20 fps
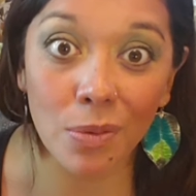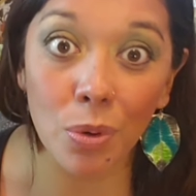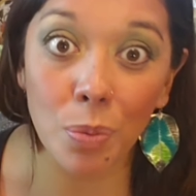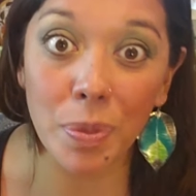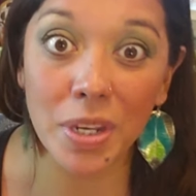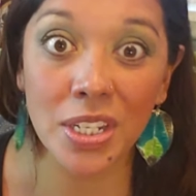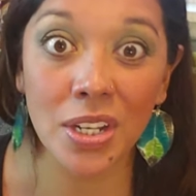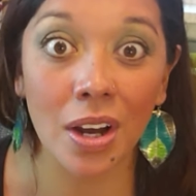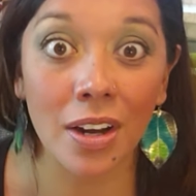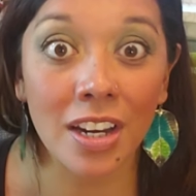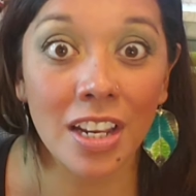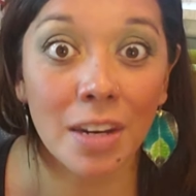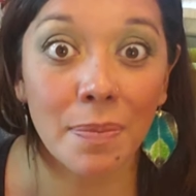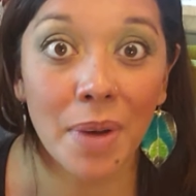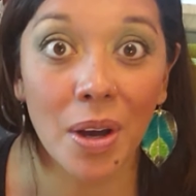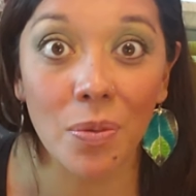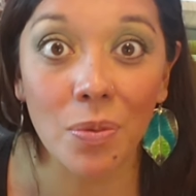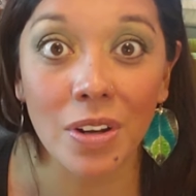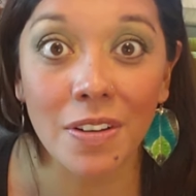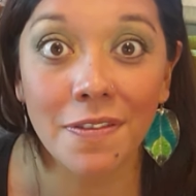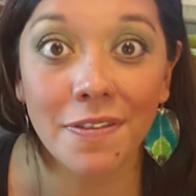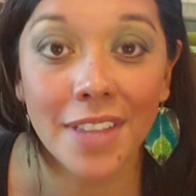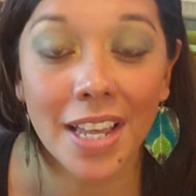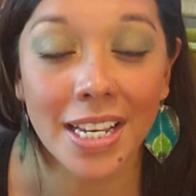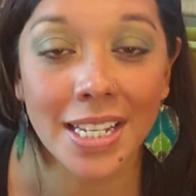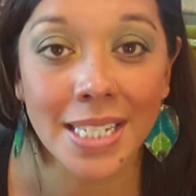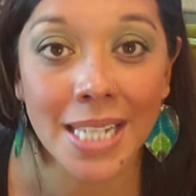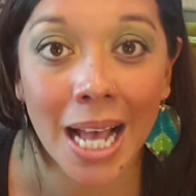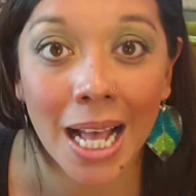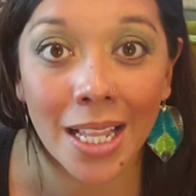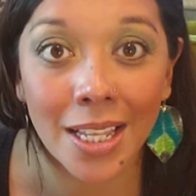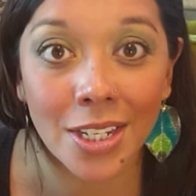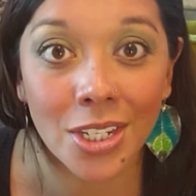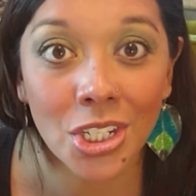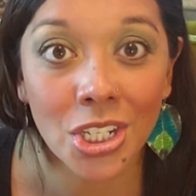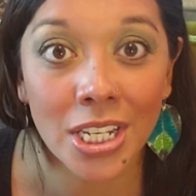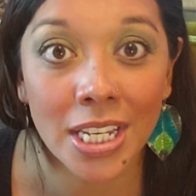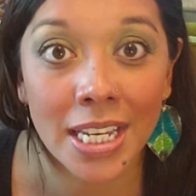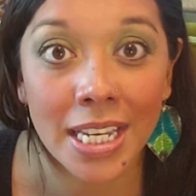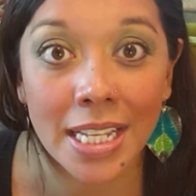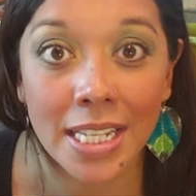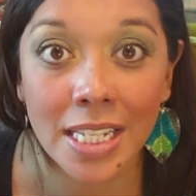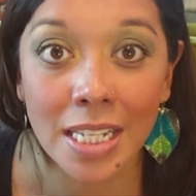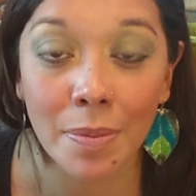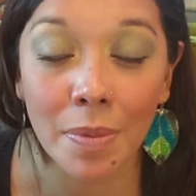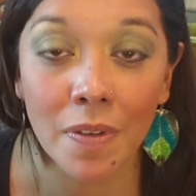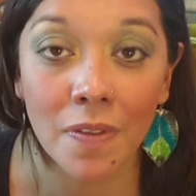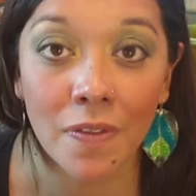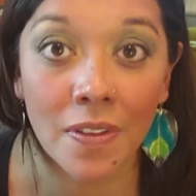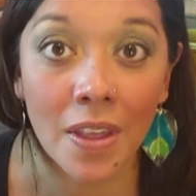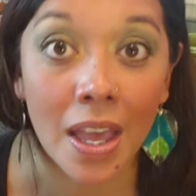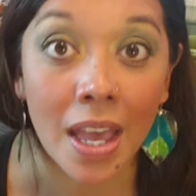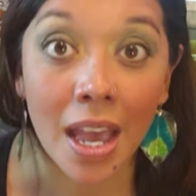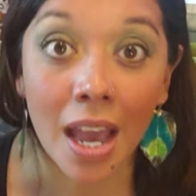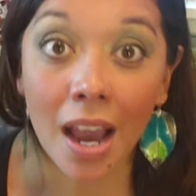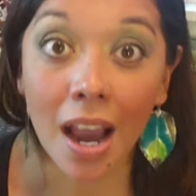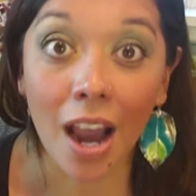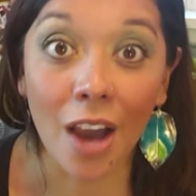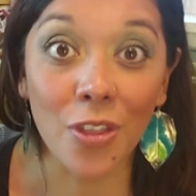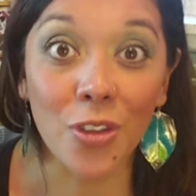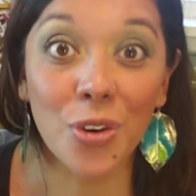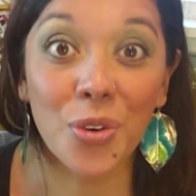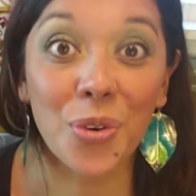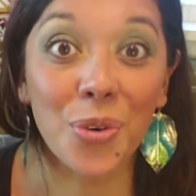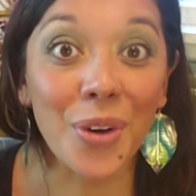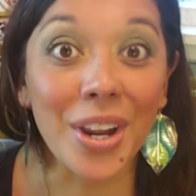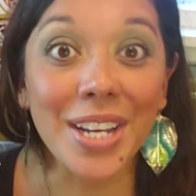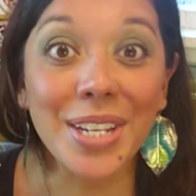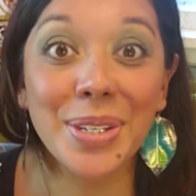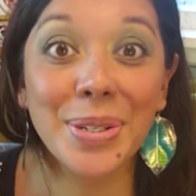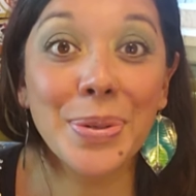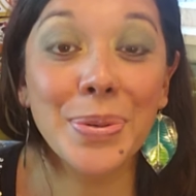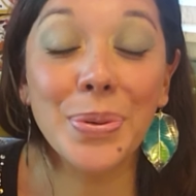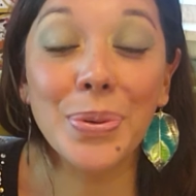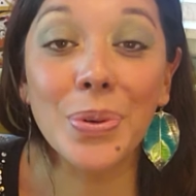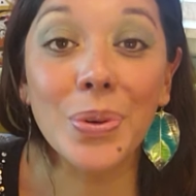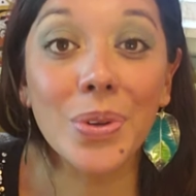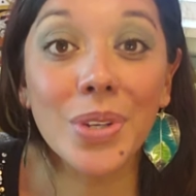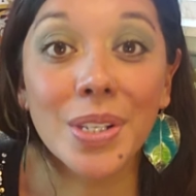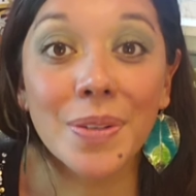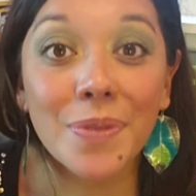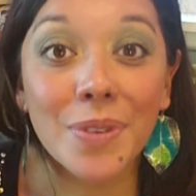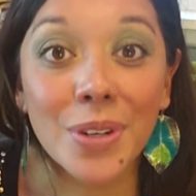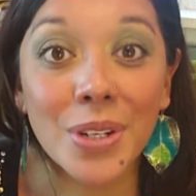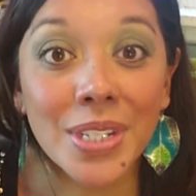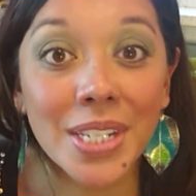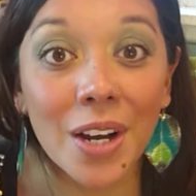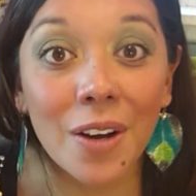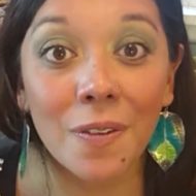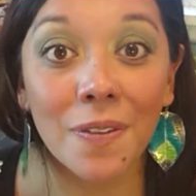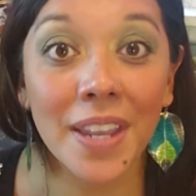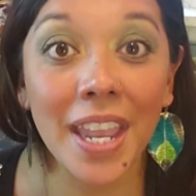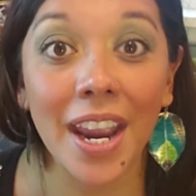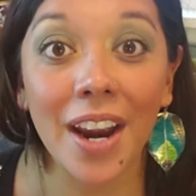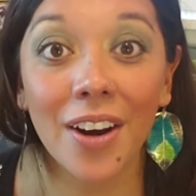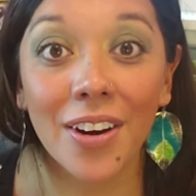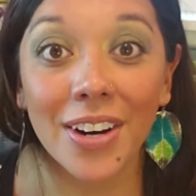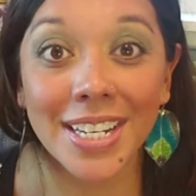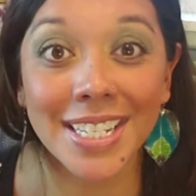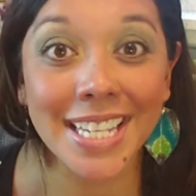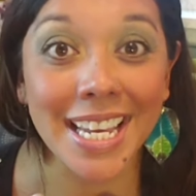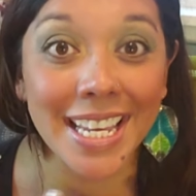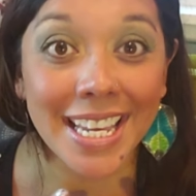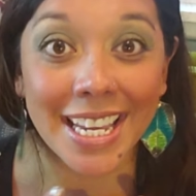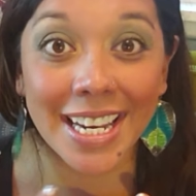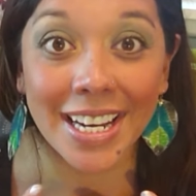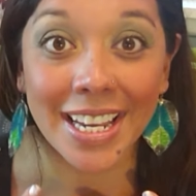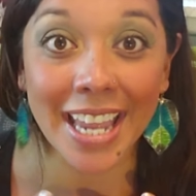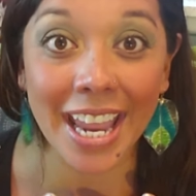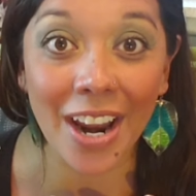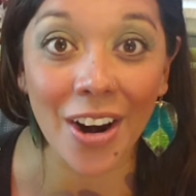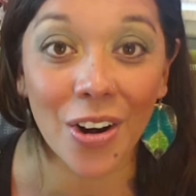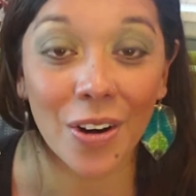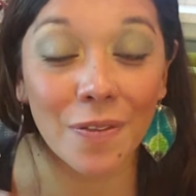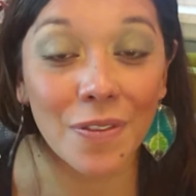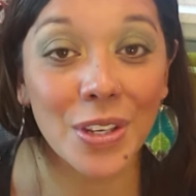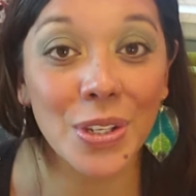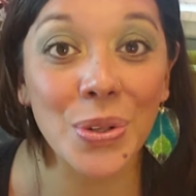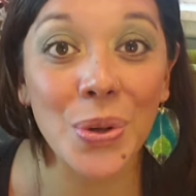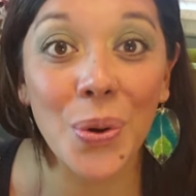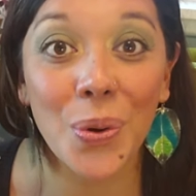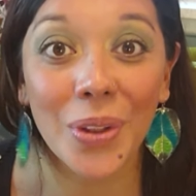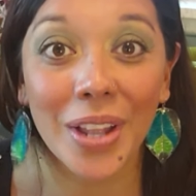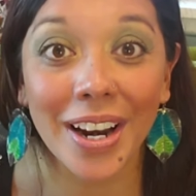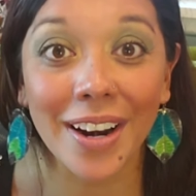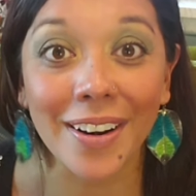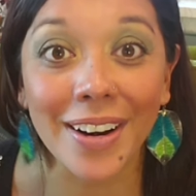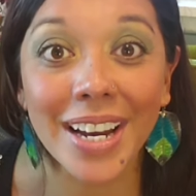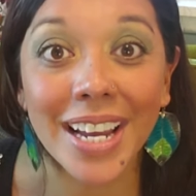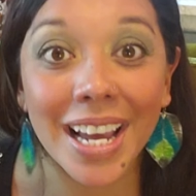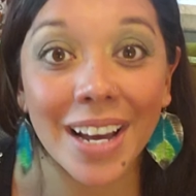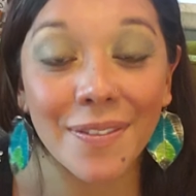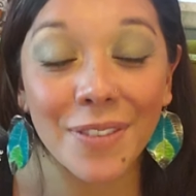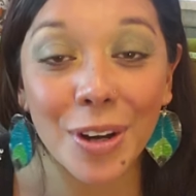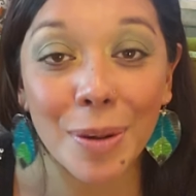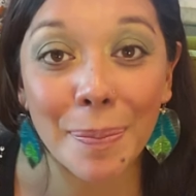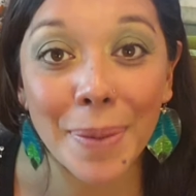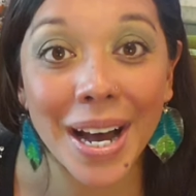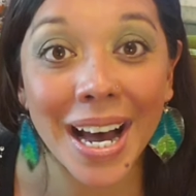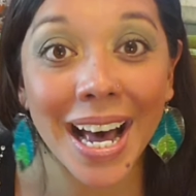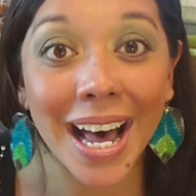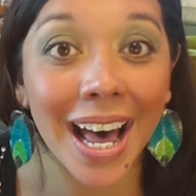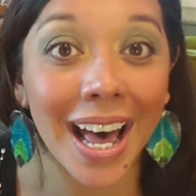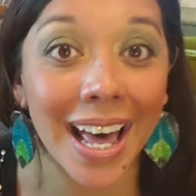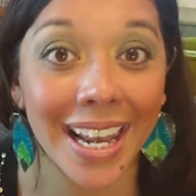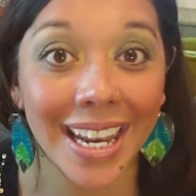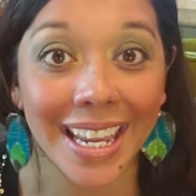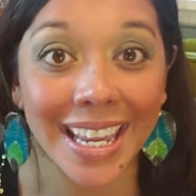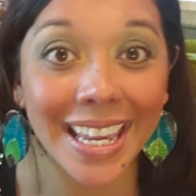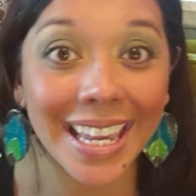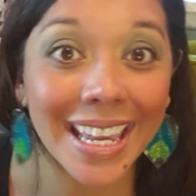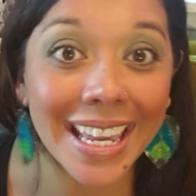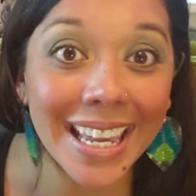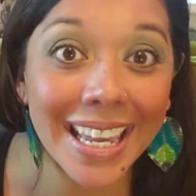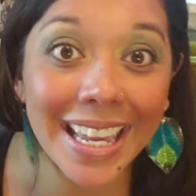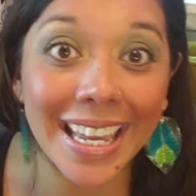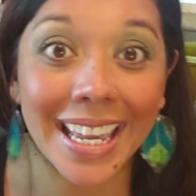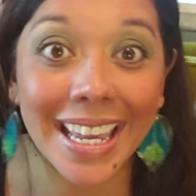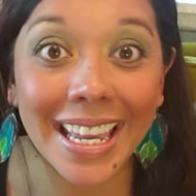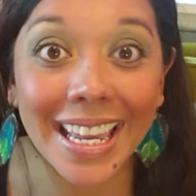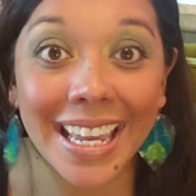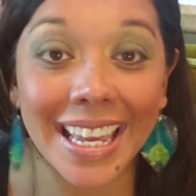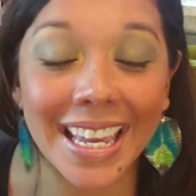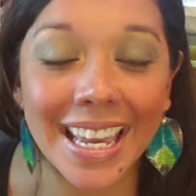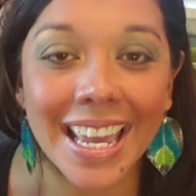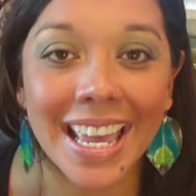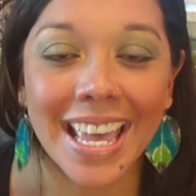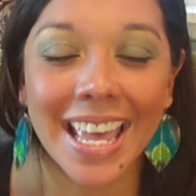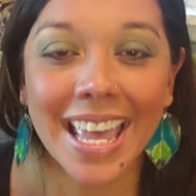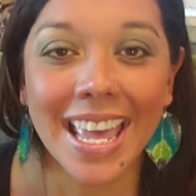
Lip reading: We'll be talking about reflexology and some of other great tools for self-care and taking care of this whole area of your body.